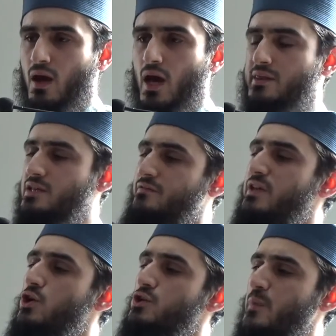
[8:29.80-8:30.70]
And this
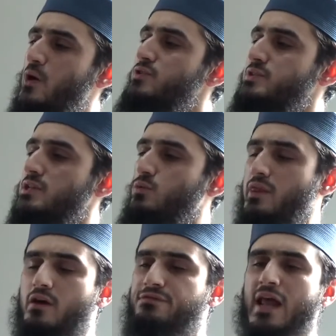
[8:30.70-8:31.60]
video is posted
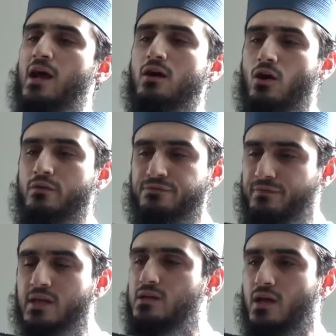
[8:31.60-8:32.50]
with a flag of
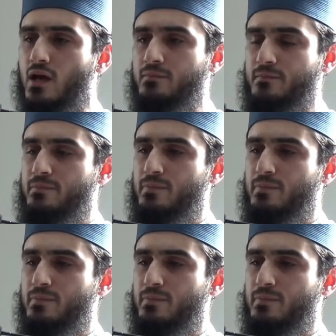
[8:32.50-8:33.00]
India,